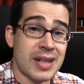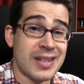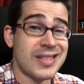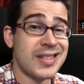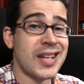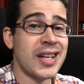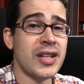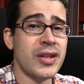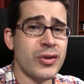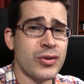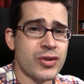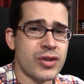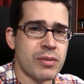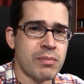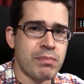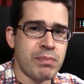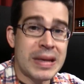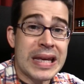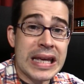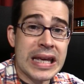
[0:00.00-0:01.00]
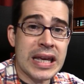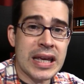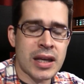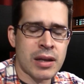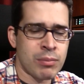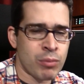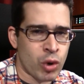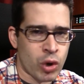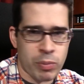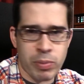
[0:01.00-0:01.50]
continues to
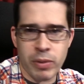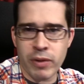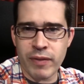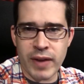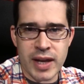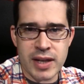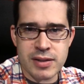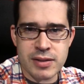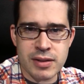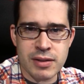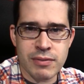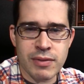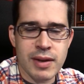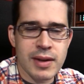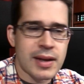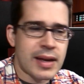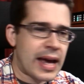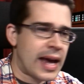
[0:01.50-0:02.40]
be more pervasive,